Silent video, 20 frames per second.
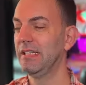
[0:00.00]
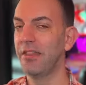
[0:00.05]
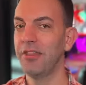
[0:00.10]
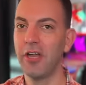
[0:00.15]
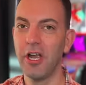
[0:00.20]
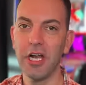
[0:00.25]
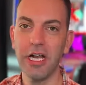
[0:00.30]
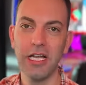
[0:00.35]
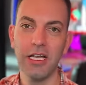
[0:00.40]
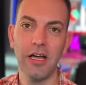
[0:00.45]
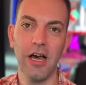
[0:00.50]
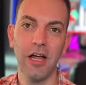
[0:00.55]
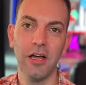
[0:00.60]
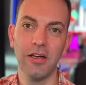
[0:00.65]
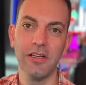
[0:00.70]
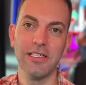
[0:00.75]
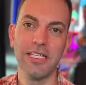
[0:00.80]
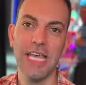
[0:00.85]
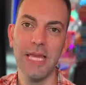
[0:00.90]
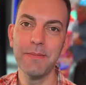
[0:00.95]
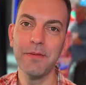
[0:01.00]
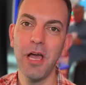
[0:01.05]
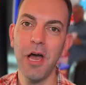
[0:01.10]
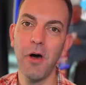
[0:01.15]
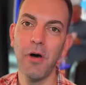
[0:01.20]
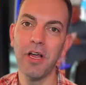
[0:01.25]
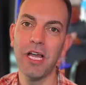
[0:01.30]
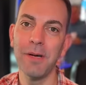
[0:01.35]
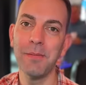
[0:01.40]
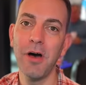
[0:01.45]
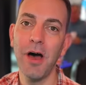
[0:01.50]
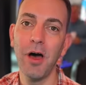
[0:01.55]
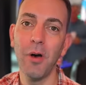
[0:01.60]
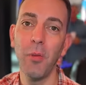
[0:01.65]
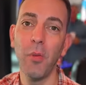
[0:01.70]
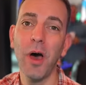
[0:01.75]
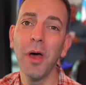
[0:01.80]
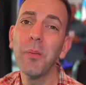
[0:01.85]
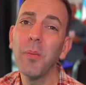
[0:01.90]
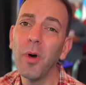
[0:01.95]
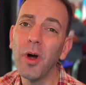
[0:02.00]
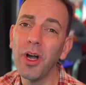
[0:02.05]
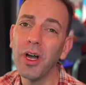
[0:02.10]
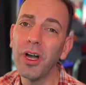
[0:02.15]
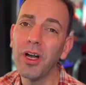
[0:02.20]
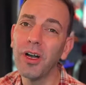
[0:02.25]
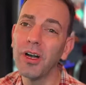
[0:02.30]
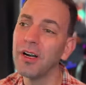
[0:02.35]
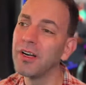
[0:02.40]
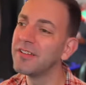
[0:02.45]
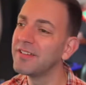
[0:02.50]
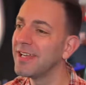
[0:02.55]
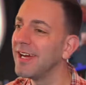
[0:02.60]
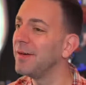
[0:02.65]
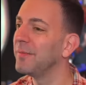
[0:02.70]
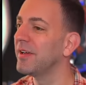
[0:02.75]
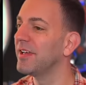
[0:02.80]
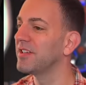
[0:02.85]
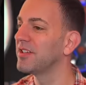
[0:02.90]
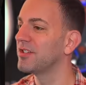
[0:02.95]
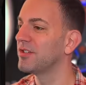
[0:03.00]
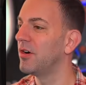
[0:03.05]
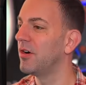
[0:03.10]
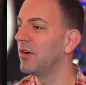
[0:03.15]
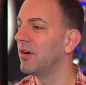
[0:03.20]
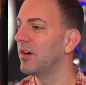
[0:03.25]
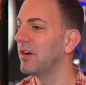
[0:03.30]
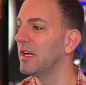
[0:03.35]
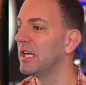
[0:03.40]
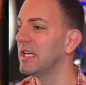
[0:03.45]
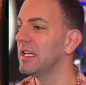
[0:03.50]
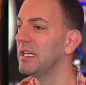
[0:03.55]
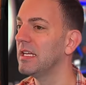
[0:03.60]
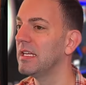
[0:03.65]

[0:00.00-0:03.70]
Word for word: Thirty dollars. Keep going. Come on. One word. Tell me a story.